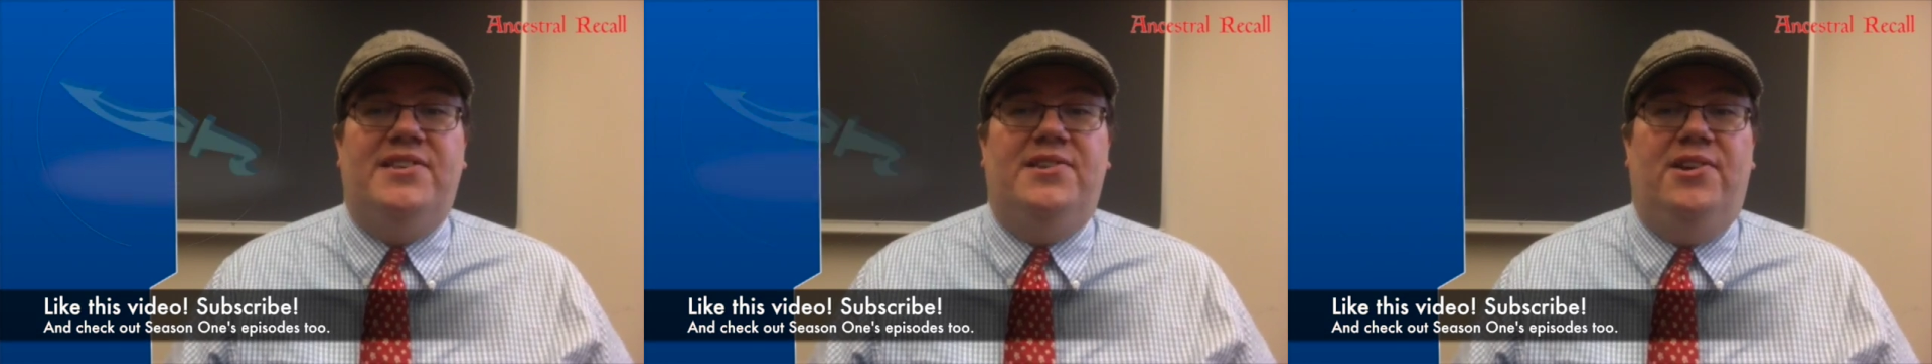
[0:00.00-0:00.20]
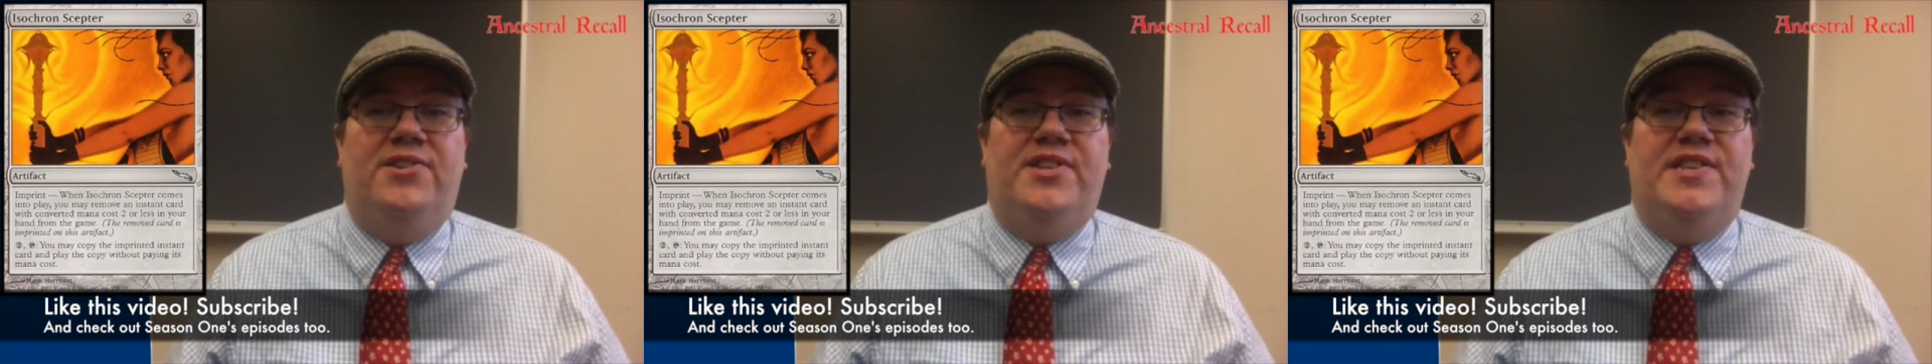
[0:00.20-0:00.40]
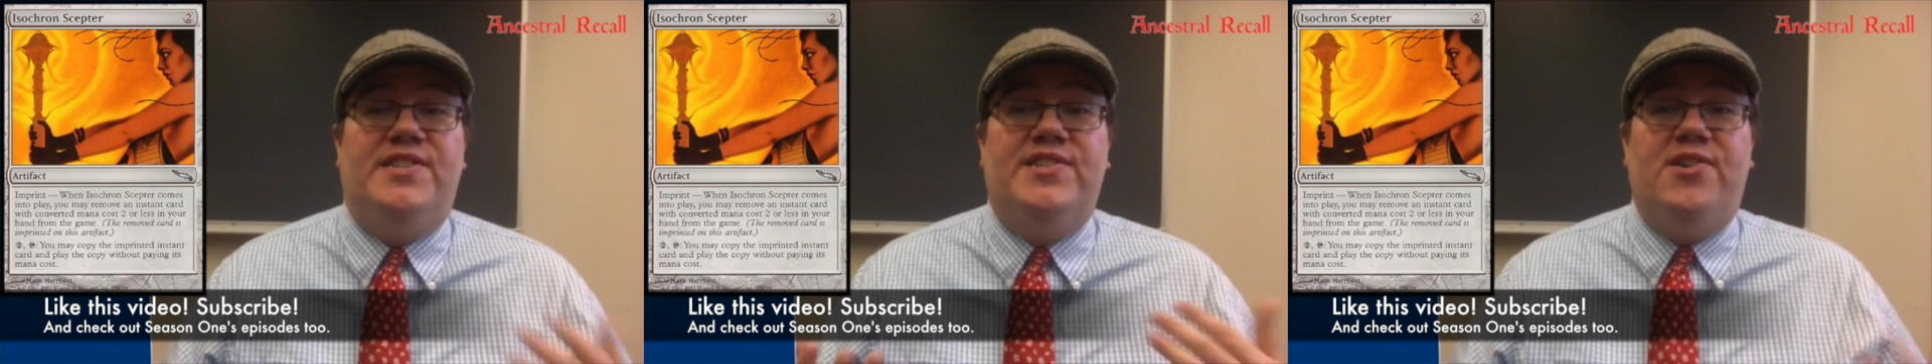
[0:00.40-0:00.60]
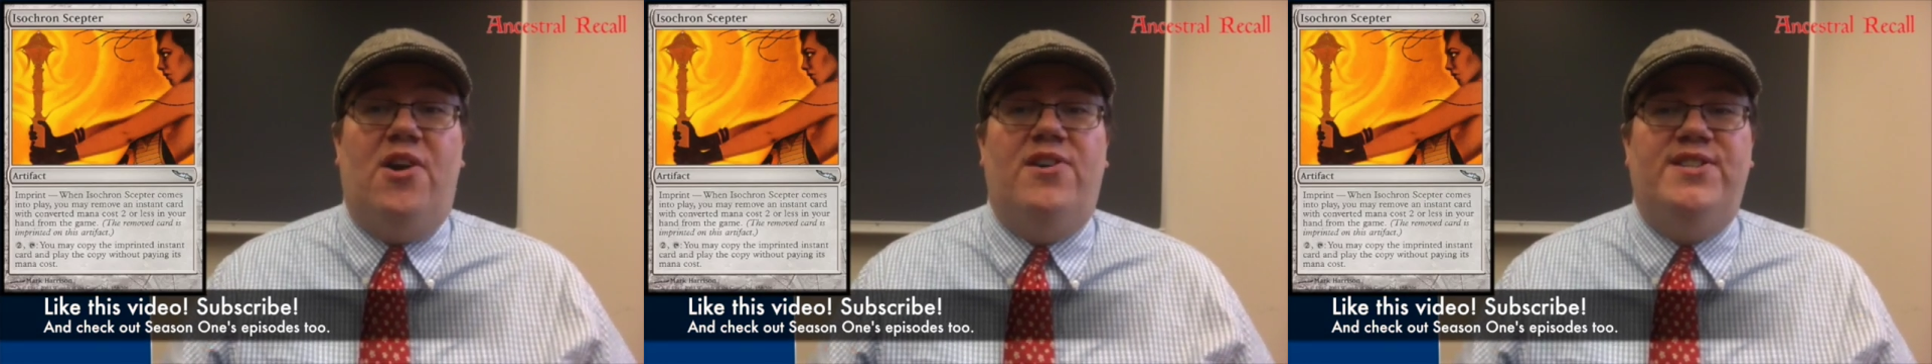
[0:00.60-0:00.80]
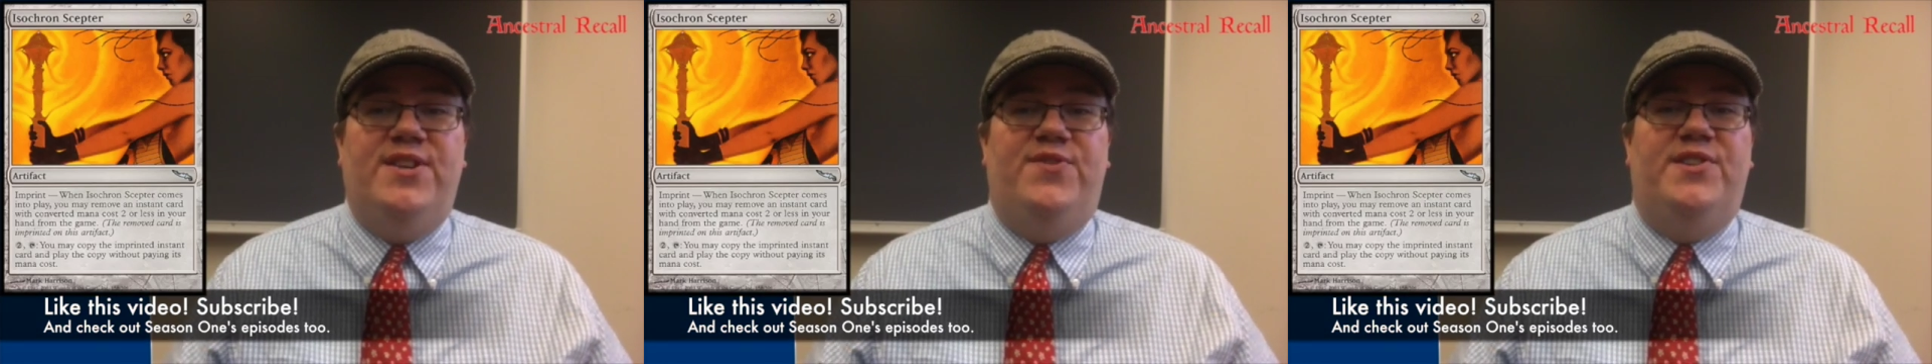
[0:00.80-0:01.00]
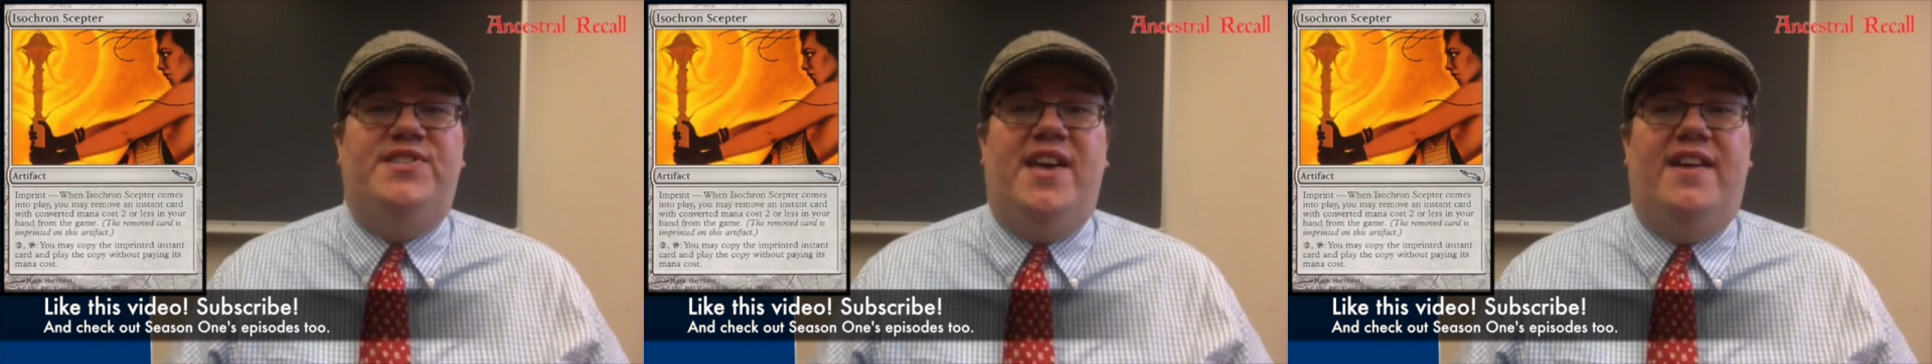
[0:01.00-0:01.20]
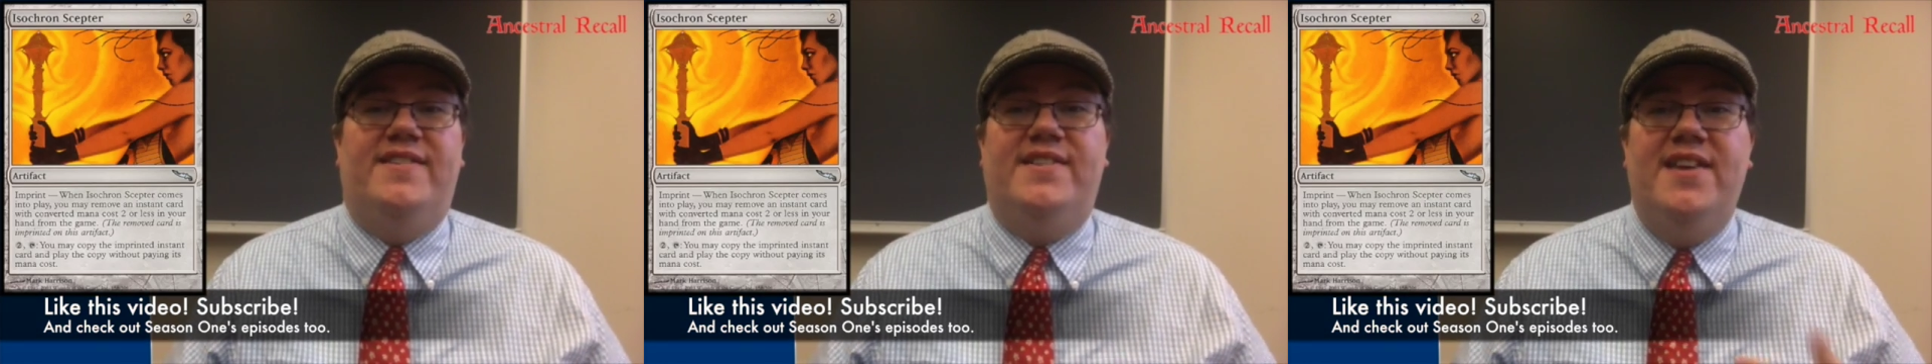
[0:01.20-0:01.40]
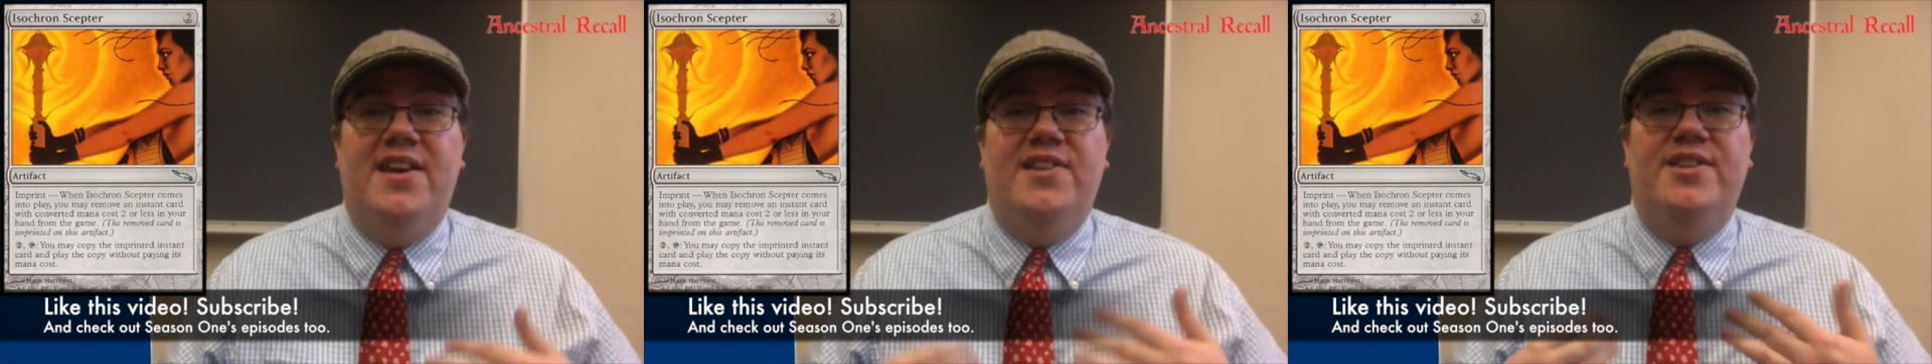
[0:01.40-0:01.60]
look at the stars of the set,